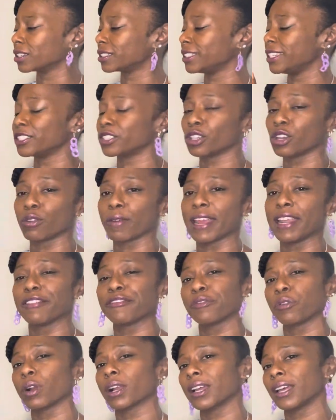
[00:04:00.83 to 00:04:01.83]
These are great
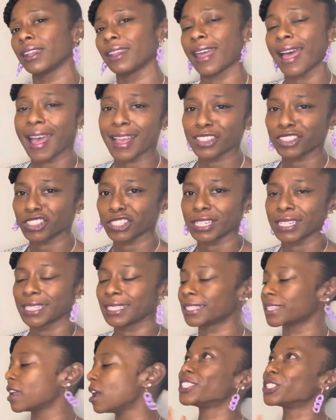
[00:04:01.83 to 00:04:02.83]
for
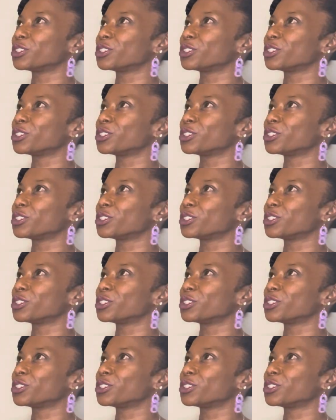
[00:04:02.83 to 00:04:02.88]
collages. It's